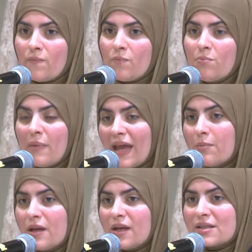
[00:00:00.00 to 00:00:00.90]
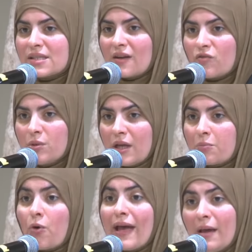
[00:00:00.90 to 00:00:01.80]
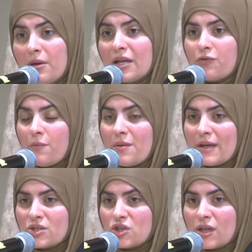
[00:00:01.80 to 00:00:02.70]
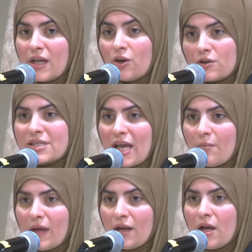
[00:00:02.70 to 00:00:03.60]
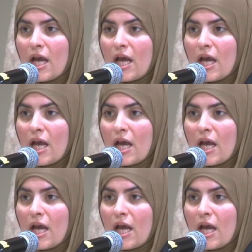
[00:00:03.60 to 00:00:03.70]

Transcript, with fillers: maybe instead of being prohibited from the masjid in her statement,